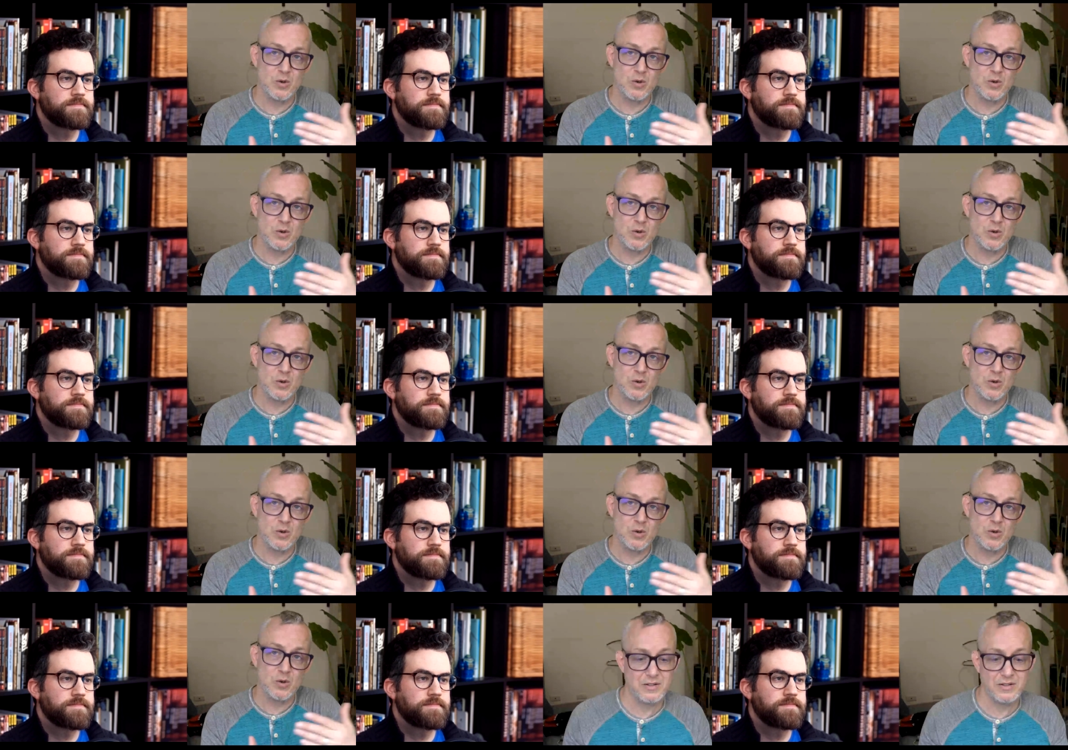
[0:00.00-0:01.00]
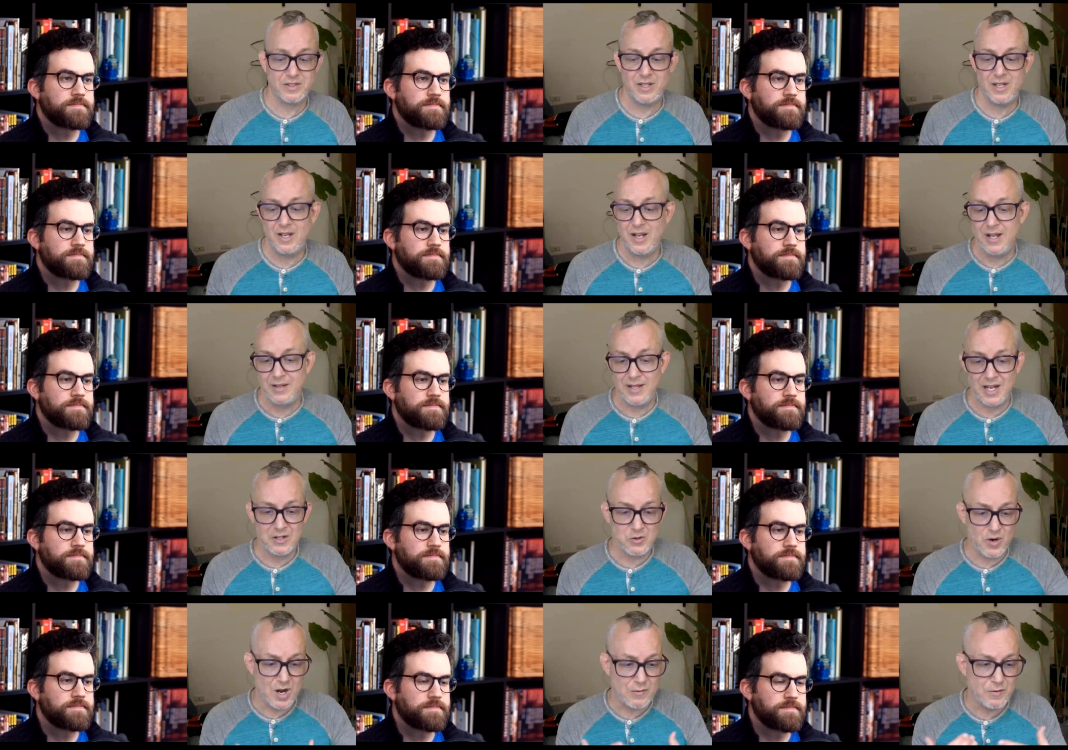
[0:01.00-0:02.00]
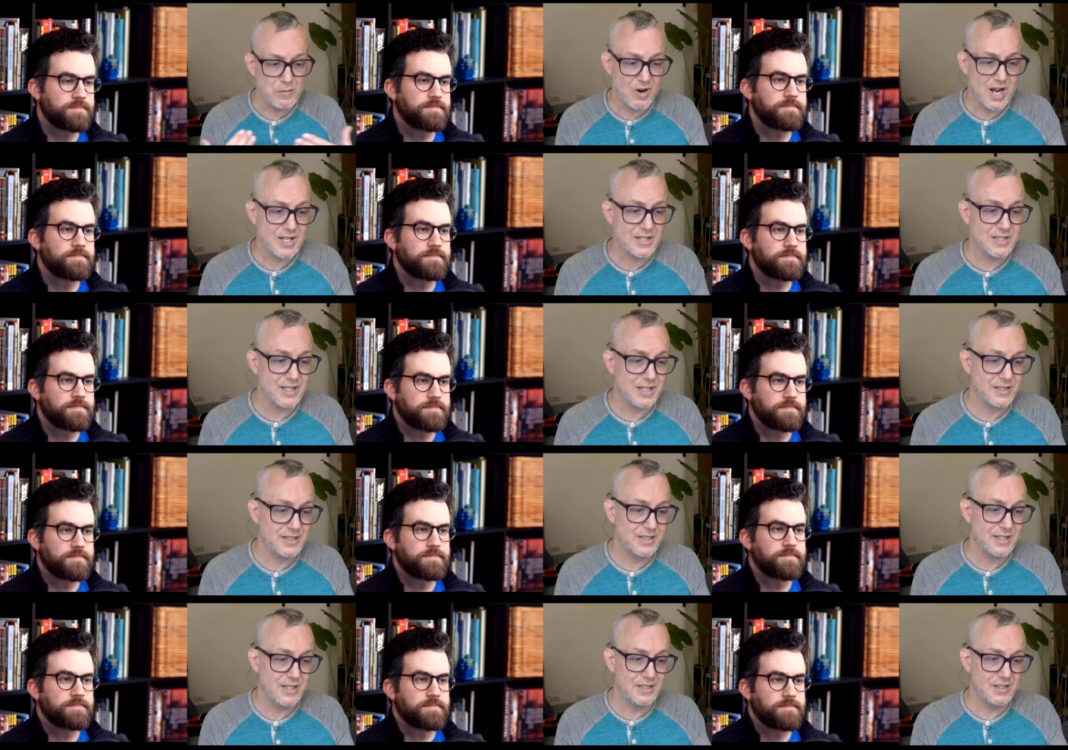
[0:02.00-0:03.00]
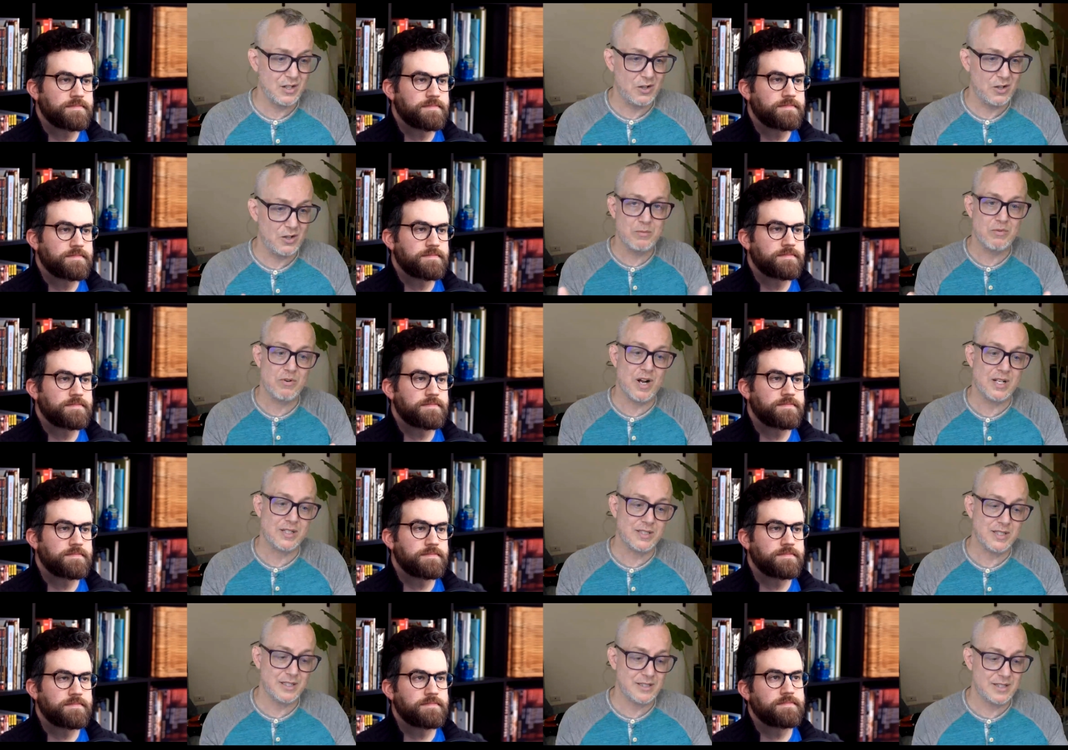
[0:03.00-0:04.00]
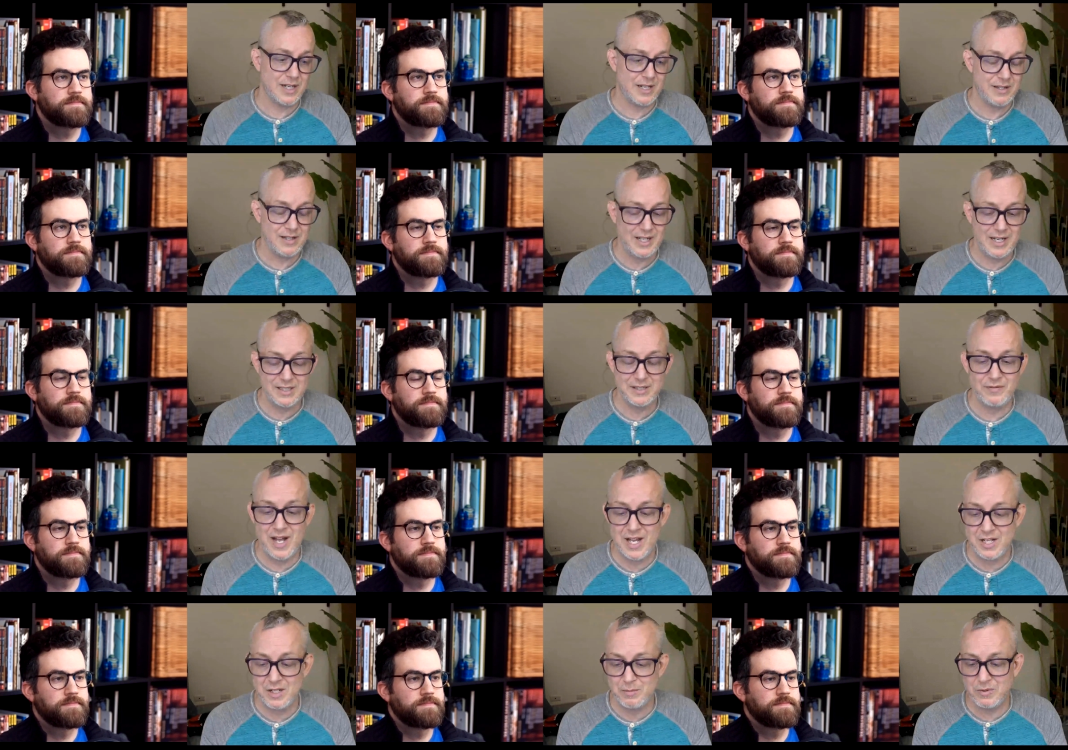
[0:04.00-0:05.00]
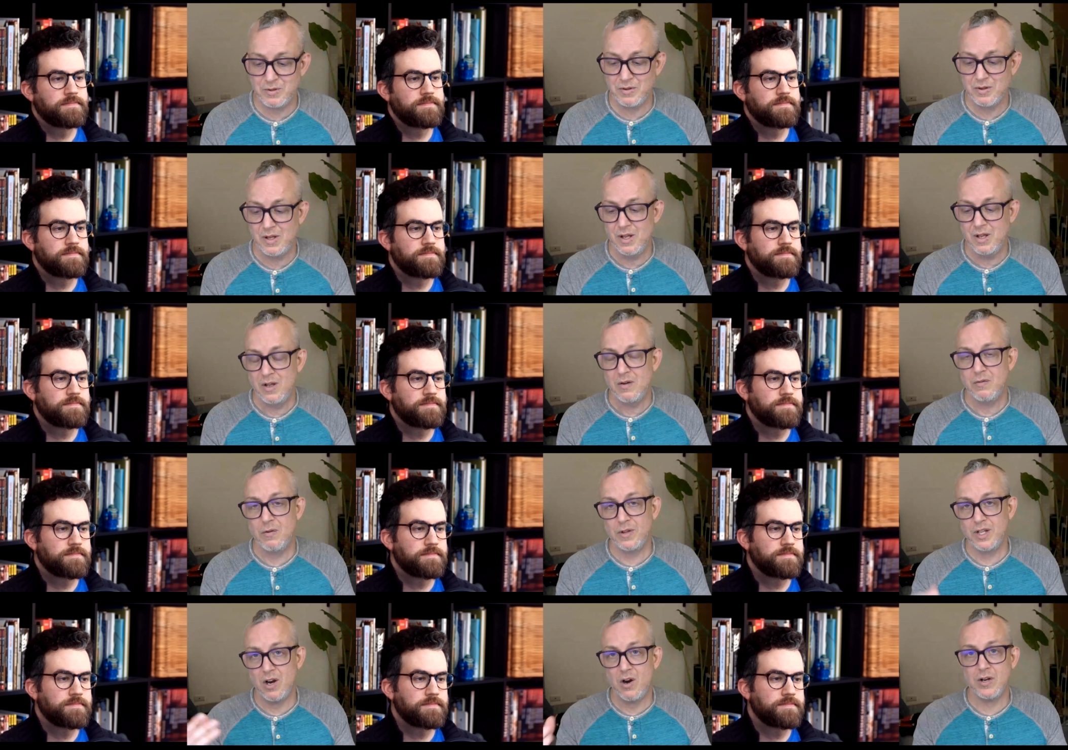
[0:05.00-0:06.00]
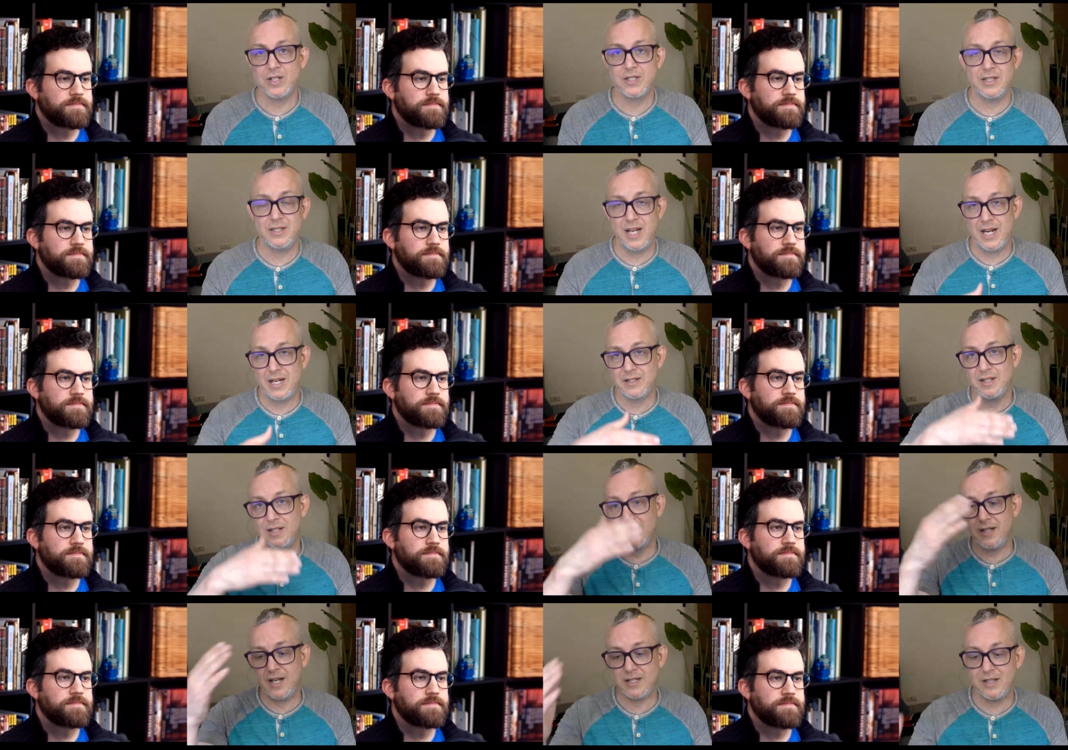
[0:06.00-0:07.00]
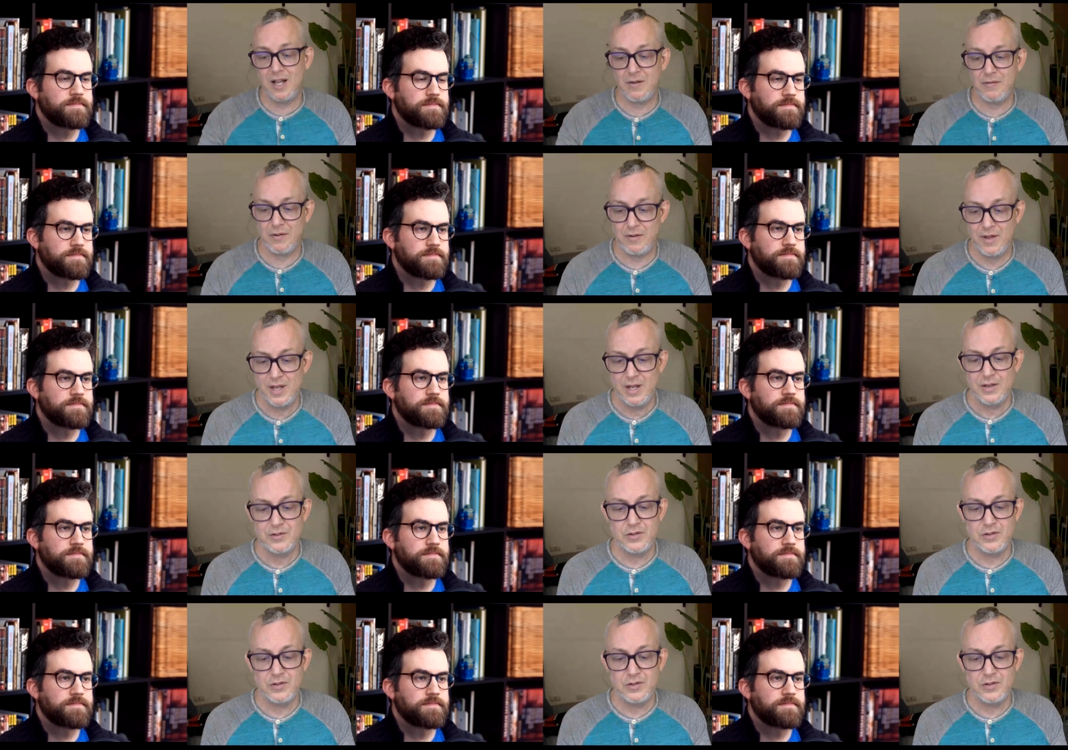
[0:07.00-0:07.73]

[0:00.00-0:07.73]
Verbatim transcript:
Speaker 1: draw overs from our directors. That draw over process is a learning process that I think is invaluable for the artist to take it to the next level.